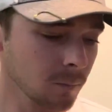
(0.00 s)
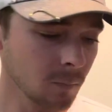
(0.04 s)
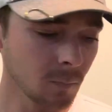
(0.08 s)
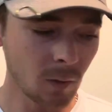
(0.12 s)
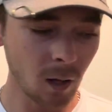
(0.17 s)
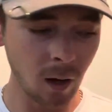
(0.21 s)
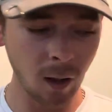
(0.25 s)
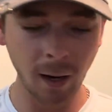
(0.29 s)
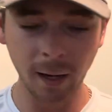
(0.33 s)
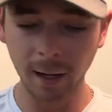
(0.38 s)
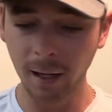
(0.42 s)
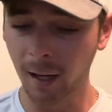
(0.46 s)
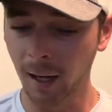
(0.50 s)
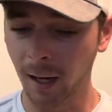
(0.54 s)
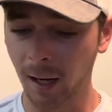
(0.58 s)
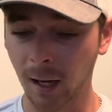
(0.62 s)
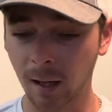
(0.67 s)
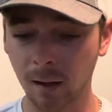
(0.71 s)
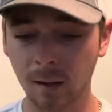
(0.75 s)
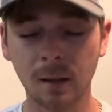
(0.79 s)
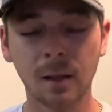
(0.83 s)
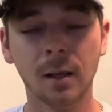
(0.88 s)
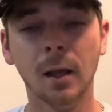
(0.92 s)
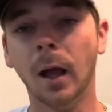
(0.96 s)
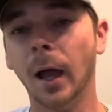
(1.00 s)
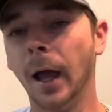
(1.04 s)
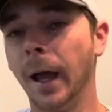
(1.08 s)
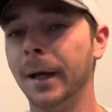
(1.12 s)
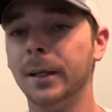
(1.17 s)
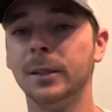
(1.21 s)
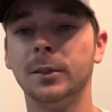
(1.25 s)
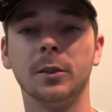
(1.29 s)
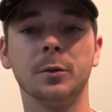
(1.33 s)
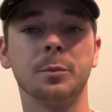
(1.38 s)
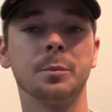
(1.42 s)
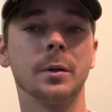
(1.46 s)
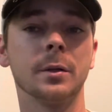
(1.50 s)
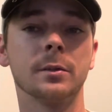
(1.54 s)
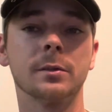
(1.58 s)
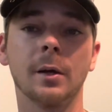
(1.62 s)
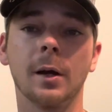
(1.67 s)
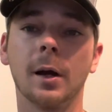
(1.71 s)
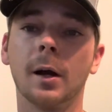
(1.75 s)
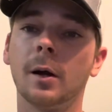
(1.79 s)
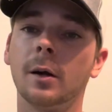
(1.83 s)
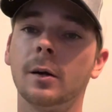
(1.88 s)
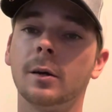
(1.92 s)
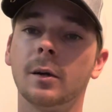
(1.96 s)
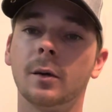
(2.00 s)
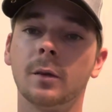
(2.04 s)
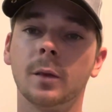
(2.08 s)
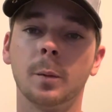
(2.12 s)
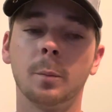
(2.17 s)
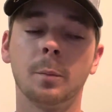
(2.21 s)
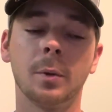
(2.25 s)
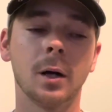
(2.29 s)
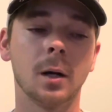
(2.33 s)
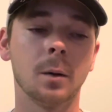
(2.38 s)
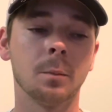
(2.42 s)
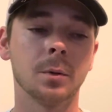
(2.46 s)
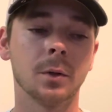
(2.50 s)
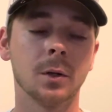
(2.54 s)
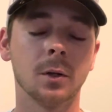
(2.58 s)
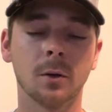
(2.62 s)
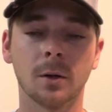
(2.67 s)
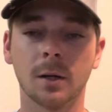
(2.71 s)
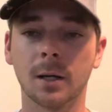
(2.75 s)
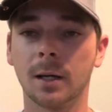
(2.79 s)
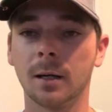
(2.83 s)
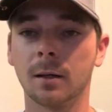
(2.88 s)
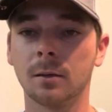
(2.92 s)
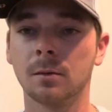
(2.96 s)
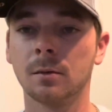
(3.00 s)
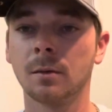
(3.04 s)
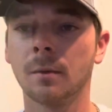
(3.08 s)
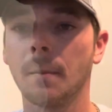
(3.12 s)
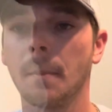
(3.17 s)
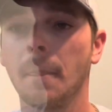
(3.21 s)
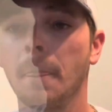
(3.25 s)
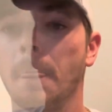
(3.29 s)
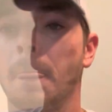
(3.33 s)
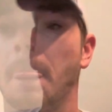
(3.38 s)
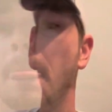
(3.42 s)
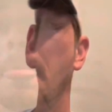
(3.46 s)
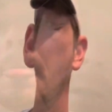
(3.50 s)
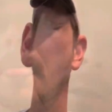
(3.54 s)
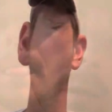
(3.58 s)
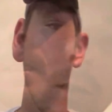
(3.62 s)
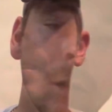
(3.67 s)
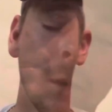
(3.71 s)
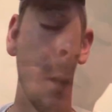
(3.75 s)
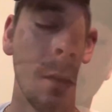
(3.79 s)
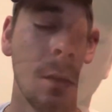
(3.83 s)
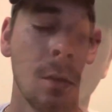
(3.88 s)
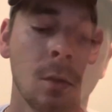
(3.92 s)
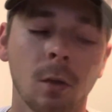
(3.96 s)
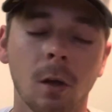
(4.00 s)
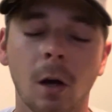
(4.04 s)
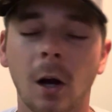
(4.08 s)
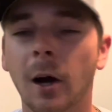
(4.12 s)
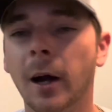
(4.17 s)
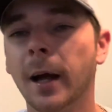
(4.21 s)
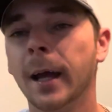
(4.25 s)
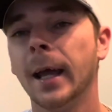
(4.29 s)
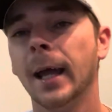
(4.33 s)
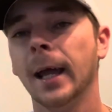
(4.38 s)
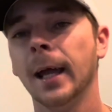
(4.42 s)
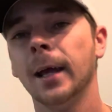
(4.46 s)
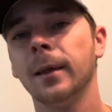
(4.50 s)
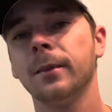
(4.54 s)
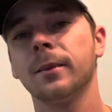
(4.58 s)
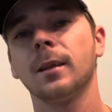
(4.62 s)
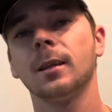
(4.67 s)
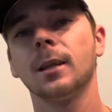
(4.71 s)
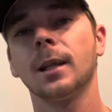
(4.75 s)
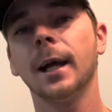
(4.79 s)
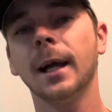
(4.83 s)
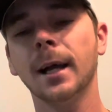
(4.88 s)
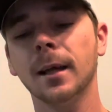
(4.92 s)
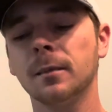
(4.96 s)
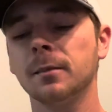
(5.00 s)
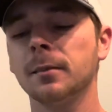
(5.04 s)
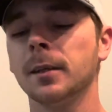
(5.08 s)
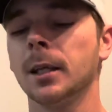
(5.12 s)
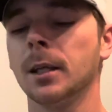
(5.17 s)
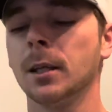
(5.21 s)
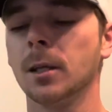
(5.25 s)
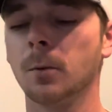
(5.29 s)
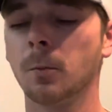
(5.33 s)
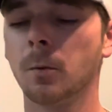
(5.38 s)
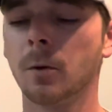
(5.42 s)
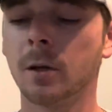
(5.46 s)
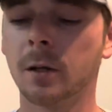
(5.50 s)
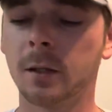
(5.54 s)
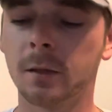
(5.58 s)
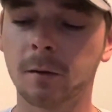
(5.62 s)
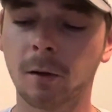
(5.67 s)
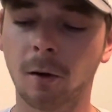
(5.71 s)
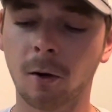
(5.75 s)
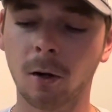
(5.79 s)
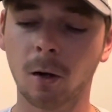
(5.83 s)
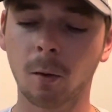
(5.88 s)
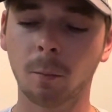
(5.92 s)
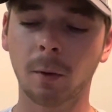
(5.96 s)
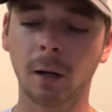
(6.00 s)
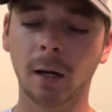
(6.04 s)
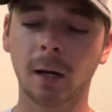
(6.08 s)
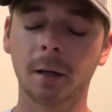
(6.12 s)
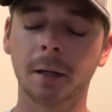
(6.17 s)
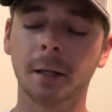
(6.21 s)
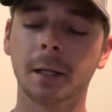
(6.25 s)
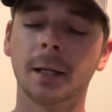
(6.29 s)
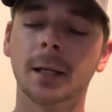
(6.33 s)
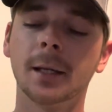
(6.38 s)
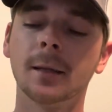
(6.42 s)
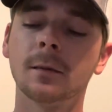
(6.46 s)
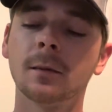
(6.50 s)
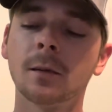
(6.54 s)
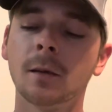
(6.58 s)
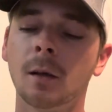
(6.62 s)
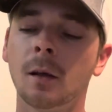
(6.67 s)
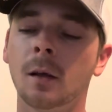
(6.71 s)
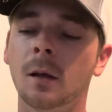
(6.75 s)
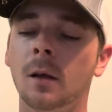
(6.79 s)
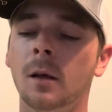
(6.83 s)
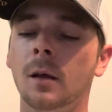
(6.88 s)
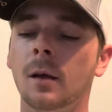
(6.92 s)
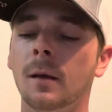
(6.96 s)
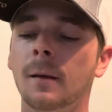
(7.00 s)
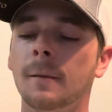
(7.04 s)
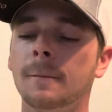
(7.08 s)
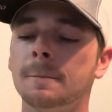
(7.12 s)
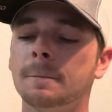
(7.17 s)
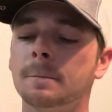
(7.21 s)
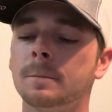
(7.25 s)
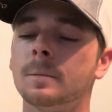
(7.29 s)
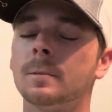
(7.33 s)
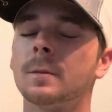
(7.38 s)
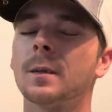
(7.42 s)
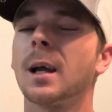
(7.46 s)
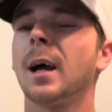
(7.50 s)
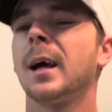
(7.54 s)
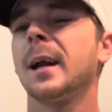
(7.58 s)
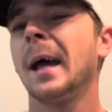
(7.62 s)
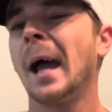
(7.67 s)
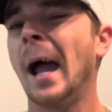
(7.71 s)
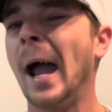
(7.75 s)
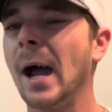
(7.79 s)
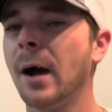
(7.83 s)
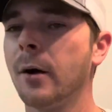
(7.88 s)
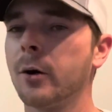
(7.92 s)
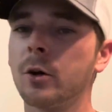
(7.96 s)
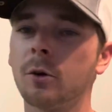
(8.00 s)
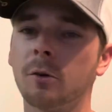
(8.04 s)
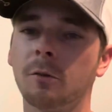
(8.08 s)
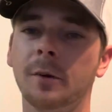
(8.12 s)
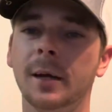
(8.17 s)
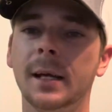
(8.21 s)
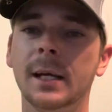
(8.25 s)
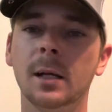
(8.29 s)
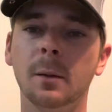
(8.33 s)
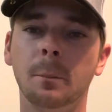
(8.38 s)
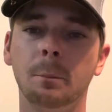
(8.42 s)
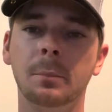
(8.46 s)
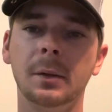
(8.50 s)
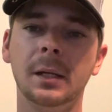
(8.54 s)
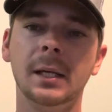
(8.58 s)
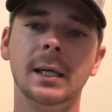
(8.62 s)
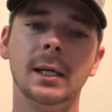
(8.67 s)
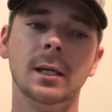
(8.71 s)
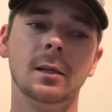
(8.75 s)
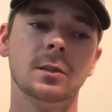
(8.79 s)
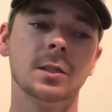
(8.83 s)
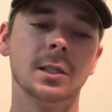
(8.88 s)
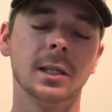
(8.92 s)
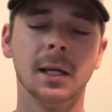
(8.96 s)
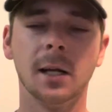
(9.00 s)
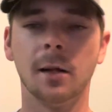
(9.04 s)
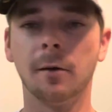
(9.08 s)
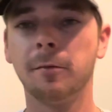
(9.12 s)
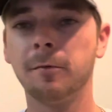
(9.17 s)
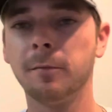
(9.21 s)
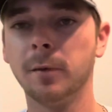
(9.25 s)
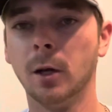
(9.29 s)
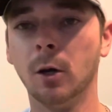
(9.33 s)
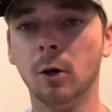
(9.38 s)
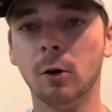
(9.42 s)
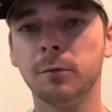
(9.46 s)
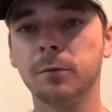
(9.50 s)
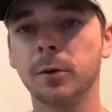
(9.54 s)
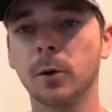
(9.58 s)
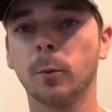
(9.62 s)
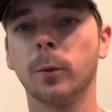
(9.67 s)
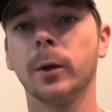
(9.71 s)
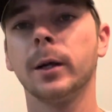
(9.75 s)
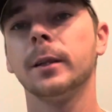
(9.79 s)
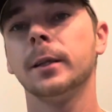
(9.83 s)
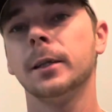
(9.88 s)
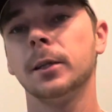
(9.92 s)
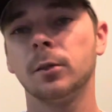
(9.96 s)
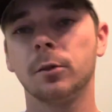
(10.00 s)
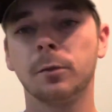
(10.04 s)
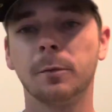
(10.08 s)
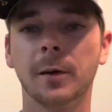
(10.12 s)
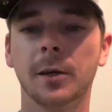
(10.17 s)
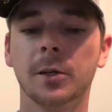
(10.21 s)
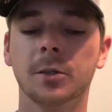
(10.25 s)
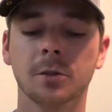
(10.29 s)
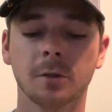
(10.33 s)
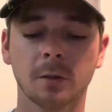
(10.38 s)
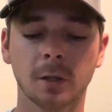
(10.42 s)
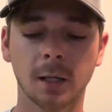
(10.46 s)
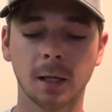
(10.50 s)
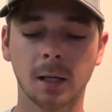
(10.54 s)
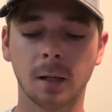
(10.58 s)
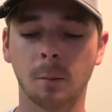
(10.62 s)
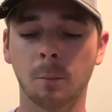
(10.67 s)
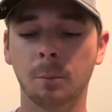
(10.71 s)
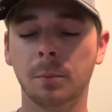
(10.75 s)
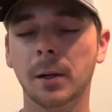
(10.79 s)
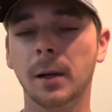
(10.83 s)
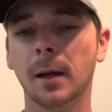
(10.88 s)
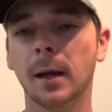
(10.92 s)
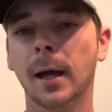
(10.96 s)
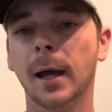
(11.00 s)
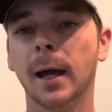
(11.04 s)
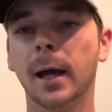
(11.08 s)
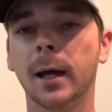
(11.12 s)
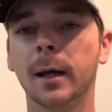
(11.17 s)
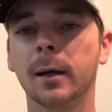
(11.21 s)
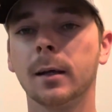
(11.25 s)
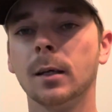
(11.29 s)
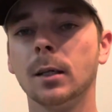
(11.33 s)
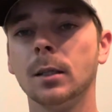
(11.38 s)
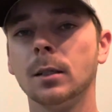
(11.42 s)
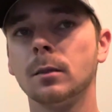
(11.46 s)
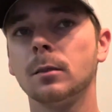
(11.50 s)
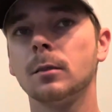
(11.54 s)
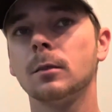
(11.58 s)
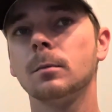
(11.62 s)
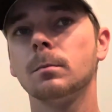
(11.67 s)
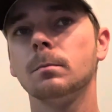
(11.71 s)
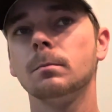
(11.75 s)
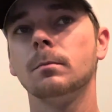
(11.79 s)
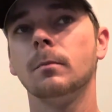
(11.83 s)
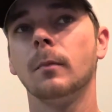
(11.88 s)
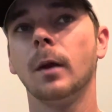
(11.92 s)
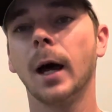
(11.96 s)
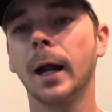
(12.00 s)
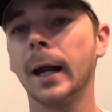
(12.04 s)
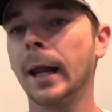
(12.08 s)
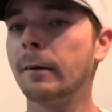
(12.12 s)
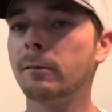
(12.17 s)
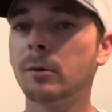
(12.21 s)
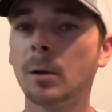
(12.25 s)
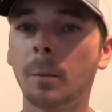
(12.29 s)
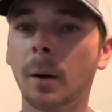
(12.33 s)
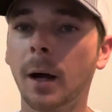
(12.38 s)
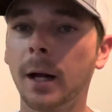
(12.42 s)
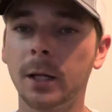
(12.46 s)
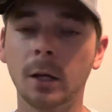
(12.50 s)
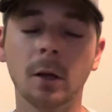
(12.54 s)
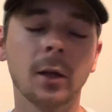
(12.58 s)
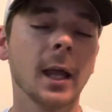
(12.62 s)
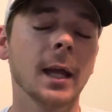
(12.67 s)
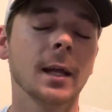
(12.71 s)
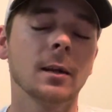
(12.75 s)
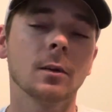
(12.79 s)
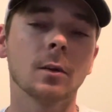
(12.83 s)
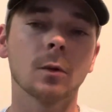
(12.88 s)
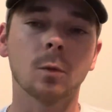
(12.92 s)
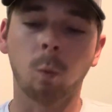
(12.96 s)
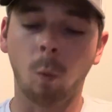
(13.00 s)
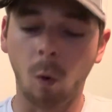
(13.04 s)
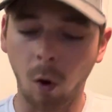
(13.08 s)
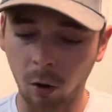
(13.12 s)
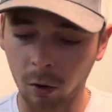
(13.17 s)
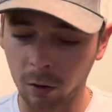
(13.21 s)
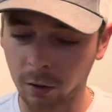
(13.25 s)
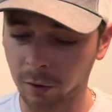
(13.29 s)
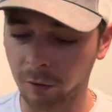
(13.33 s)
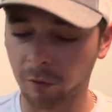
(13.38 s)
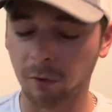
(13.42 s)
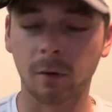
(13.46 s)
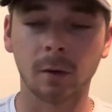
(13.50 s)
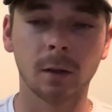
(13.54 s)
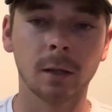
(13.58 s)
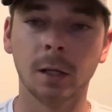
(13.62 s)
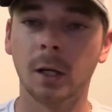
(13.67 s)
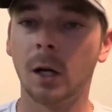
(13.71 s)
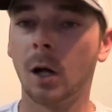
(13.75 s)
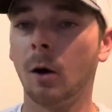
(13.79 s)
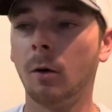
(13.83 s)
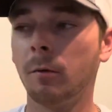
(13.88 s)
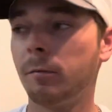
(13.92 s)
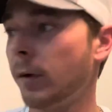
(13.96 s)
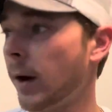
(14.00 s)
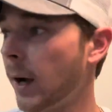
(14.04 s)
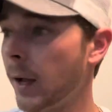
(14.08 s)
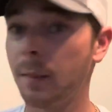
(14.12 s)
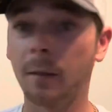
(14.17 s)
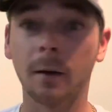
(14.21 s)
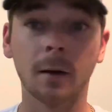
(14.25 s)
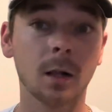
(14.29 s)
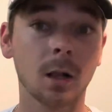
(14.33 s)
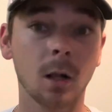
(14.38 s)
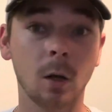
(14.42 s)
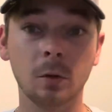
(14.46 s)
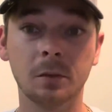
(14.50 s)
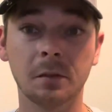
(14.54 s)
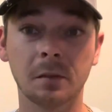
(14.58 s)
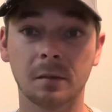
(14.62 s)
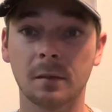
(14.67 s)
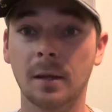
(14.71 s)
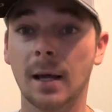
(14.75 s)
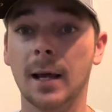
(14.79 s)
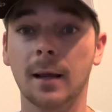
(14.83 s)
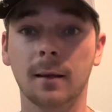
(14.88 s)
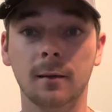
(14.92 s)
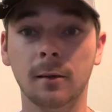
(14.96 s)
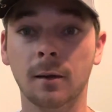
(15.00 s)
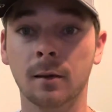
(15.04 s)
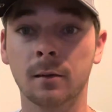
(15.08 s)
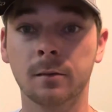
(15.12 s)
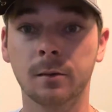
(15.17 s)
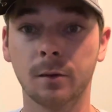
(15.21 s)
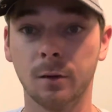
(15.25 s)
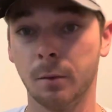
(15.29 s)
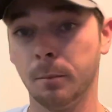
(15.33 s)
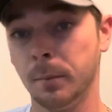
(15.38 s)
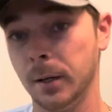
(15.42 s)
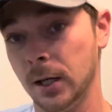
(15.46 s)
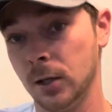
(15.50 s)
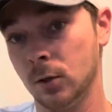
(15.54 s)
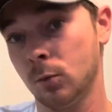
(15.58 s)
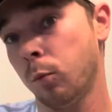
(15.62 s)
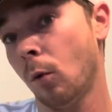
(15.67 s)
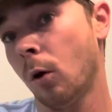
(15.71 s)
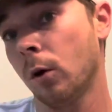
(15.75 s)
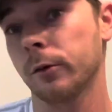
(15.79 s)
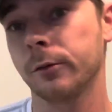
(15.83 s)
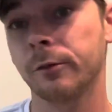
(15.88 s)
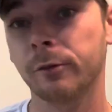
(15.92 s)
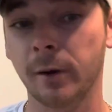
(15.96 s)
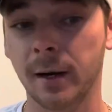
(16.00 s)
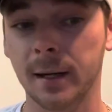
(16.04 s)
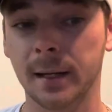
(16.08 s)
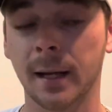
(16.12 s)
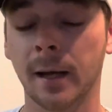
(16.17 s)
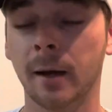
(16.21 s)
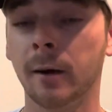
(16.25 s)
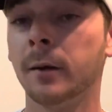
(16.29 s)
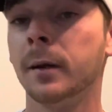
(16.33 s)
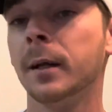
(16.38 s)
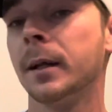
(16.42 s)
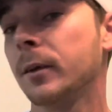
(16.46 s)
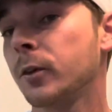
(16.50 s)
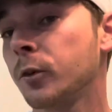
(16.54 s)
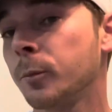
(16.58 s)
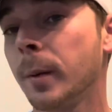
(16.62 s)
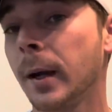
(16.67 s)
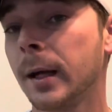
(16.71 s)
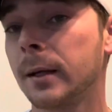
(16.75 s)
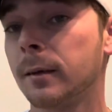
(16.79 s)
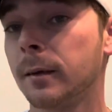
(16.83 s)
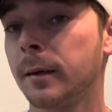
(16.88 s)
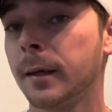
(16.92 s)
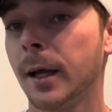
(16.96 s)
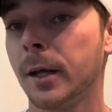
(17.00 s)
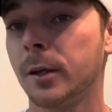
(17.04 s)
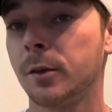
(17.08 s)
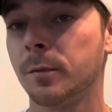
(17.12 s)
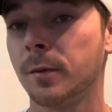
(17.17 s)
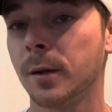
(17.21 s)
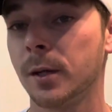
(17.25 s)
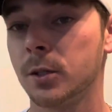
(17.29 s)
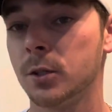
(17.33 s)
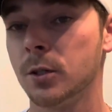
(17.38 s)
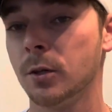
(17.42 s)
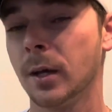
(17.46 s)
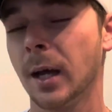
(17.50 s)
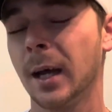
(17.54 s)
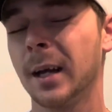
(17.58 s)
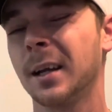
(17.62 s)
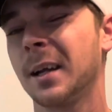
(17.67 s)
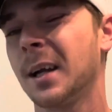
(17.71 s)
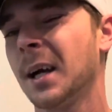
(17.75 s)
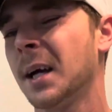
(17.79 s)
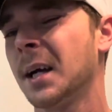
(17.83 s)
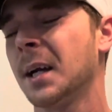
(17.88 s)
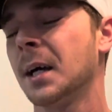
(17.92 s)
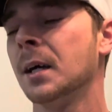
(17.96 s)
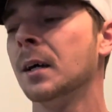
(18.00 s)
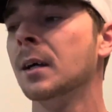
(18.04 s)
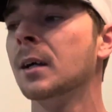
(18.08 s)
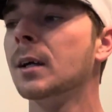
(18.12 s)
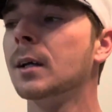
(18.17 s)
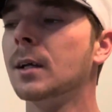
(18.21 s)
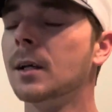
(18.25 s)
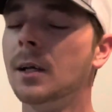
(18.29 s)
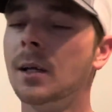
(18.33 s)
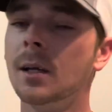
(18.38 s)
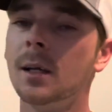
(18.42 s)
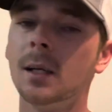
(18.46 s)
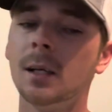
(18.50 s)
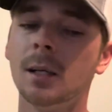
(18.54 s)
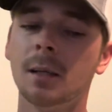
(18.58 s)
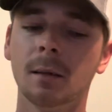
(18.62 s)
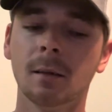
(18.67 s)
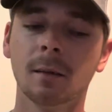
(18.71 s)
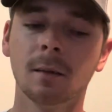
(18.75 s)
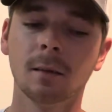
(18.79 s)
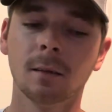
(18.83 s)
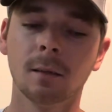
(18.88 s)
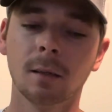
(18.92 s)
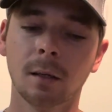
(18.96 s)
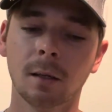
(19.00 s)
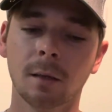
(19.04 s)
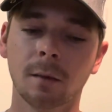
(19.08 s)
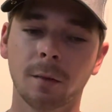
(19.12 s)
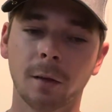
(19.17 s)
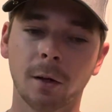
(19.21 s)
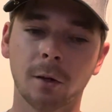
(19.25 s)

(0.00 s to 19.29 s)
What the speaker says: And it just puts a hurting on them pompano, guys. All right, and the last thing that we're gonna talk about is kind of how to read a beach, get a feel for where these fish are gonna be at, because not everybody, you can't just walk straight, you know, find the closest access to the beach, walk straight down and expect to catch fish. You gotta kind of, there's